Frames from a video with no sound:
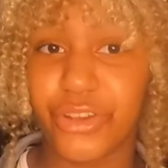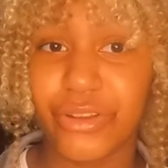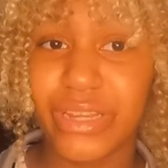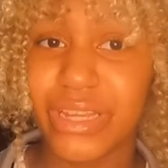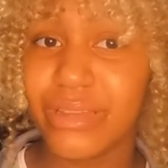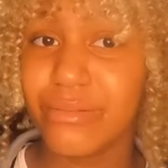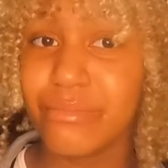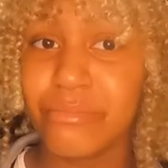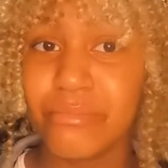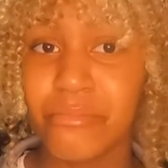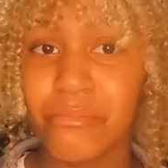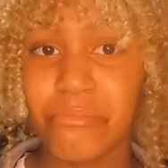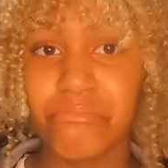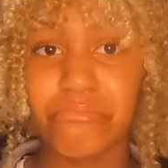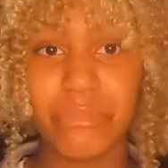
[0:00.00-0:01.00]
journey,
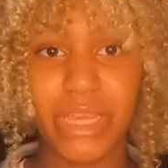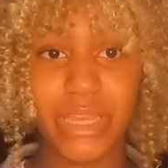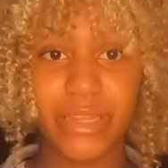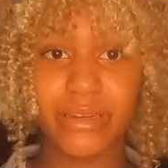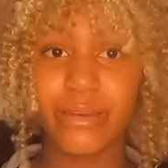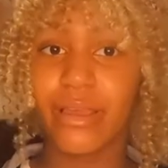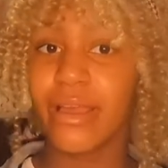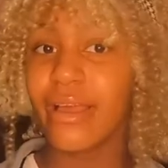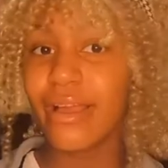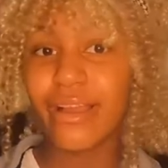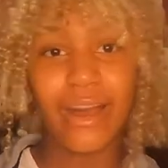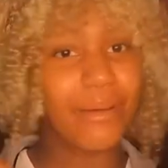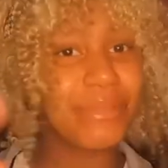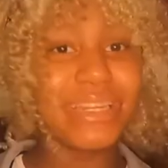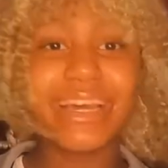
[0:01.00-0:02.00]
then
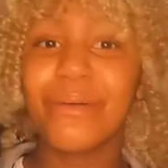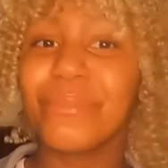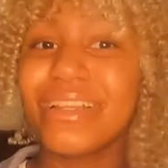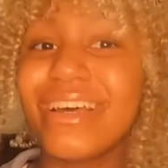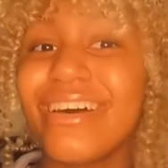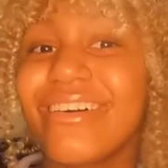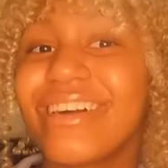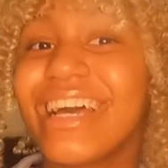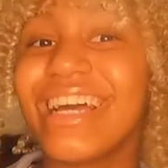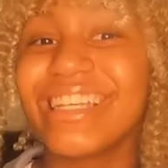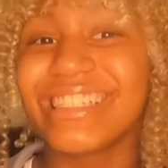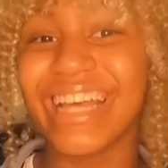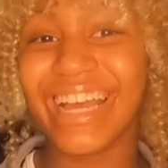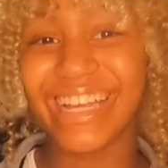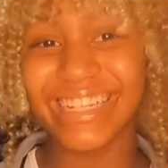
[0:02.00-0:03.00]
comment down below
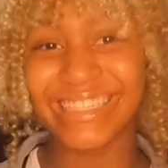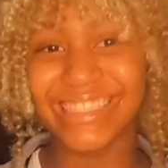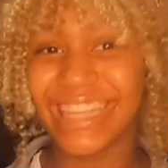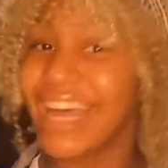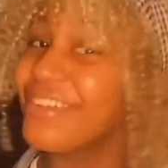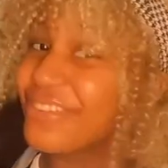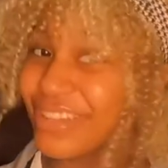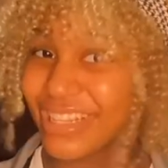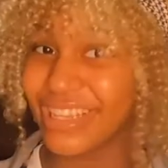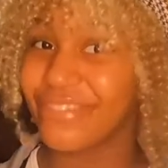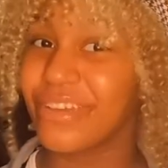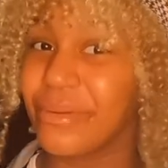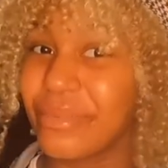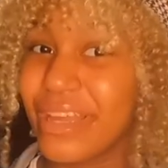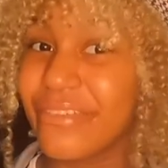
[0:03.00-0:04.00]
because I could
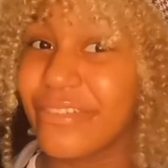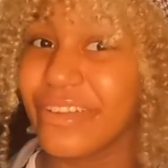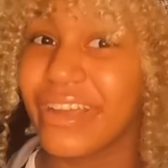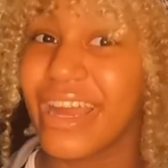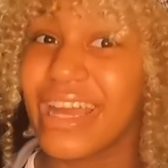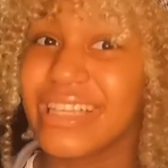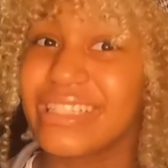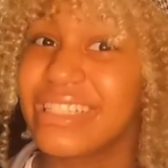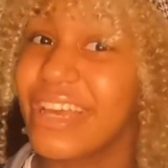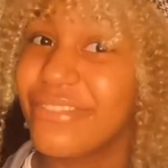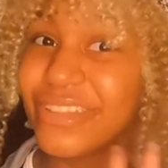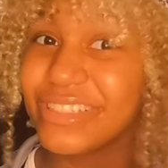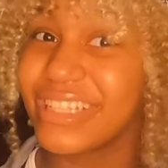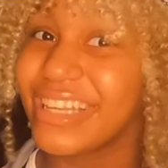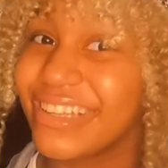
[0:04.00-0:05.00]
definitely film that for you guys.
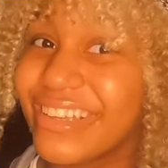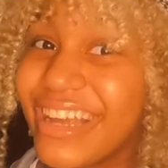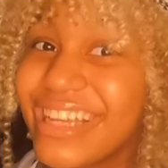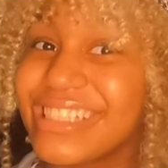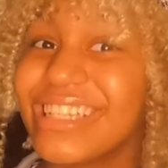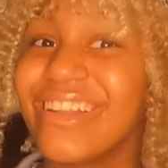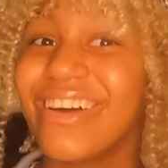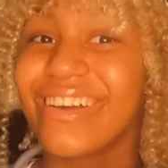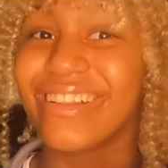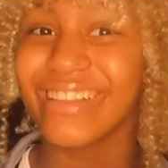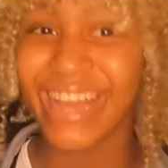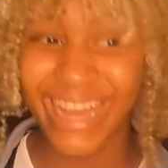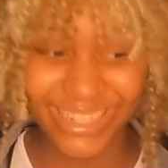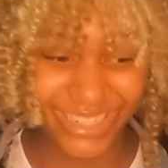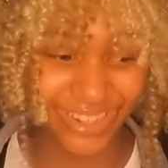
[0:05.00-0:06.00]
Definitely take you guys along
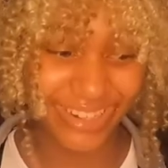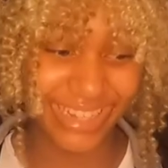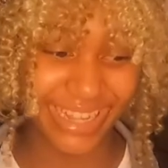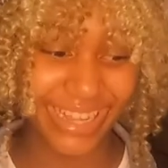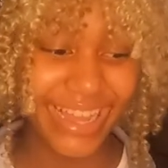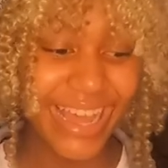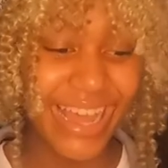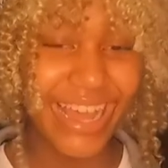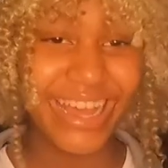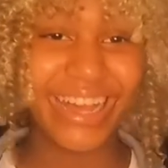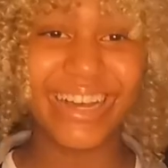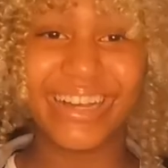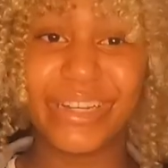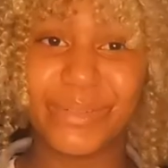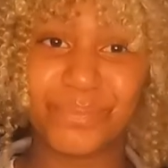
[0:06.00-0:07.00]
on that journey.
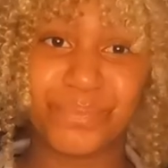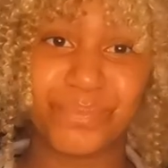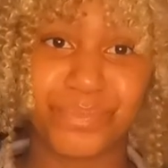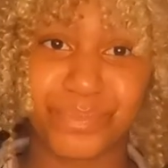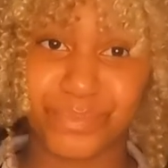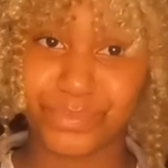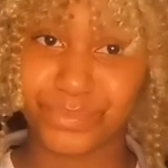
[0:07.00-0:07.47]
Um,